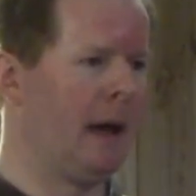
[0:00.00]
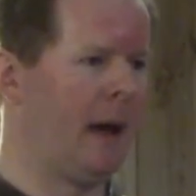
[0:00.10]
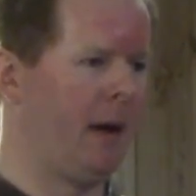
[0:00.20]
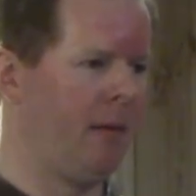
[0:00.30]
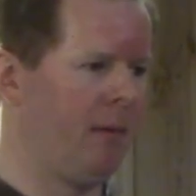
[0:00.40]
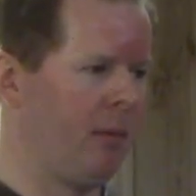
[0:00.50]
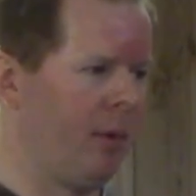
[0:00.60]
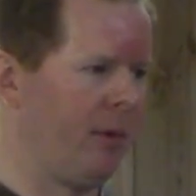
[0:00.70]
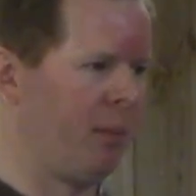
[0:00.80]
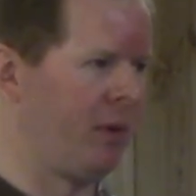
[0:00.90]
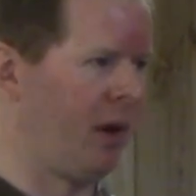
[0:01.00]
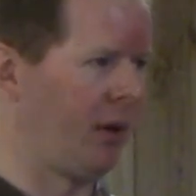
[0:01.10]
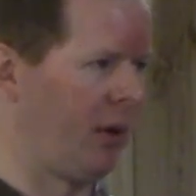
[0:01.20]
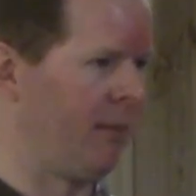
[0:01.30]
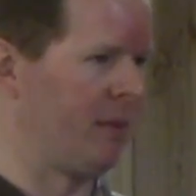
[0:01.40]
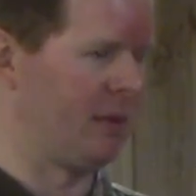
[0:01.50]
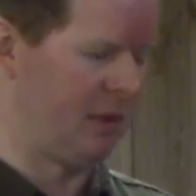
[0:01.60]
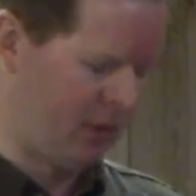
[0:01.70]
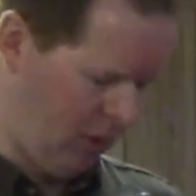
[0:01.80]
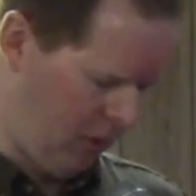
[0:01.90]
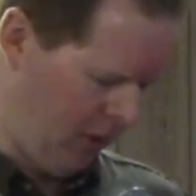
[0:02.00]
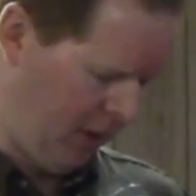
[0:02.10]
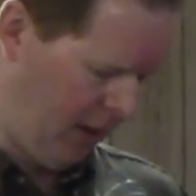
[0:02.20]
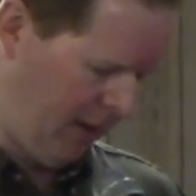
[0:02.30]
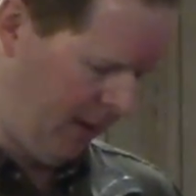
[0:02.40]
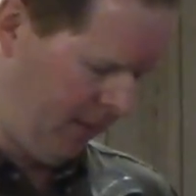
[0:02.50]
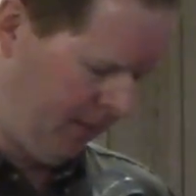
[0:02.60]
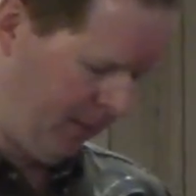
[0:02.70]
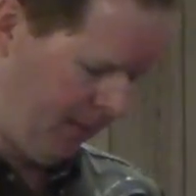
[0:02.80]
uh, with a particular emphasis on um,